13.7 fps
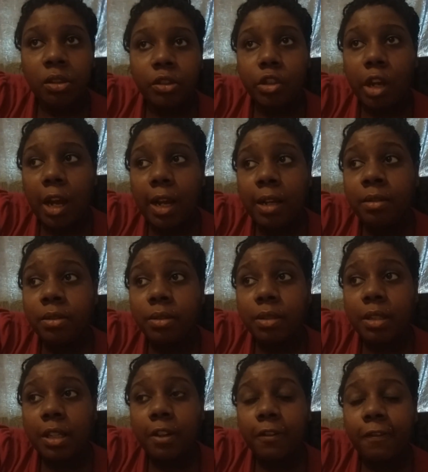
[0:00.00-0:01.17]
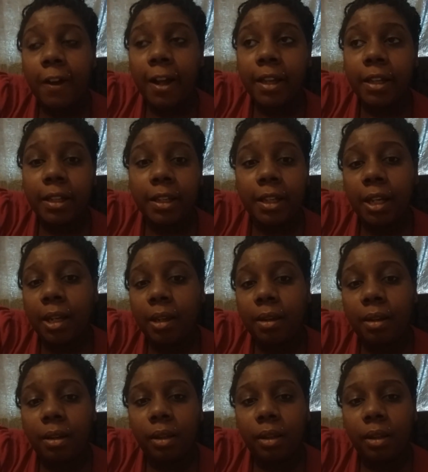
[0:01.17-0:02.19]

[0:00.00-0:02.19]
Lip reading: try to see if I can get